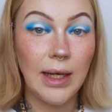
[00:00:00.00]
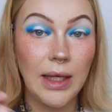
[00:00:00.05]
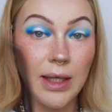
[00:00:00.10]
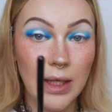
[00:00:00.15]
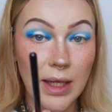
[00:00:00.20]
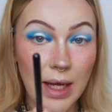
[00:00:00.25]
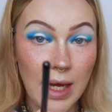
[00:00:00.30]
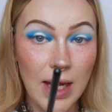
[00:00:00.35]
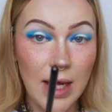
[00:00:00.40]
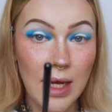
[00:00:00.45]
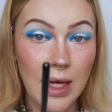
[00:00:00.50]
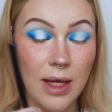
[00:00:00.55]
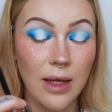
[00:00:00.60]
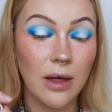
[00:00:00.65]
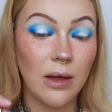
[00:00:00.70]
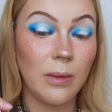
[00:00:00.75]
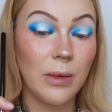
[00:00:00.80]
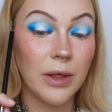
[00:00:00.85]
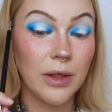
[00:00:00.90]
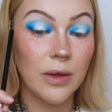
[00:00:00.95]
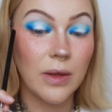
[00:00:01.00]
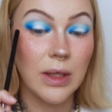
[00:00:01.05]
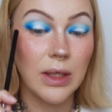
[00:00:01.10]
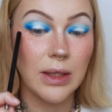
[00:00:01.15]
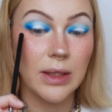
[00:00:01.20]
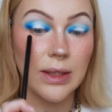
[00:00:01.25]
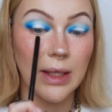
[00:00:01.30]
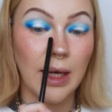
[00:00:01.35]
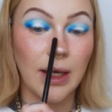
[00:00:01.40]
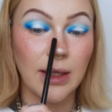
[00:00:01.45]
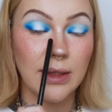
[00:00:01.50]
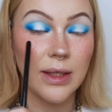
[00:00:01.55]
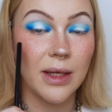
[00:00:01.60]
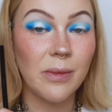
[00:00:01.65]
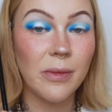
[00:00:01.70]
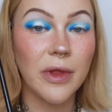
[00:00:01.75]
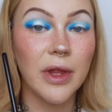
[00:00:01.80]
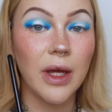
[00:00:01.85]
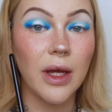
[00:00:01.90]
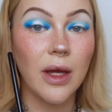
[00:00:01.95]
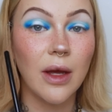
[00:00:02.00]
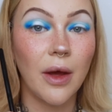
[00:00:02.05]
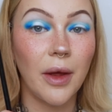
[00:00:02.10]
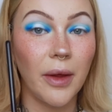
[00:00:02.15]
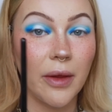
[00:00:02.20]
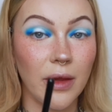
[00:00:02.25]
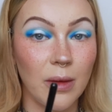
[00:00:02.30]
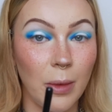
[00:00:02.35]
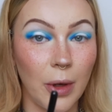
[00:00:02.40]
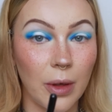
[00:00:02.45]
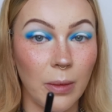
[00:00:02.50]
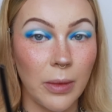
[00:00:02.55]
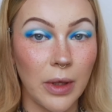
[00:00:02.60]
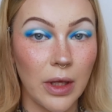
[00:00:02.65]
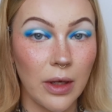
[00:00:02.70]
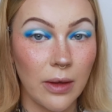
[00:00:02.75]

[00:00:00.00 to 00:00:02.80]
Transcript: And then I'm gonna do the exact same thing on the bottom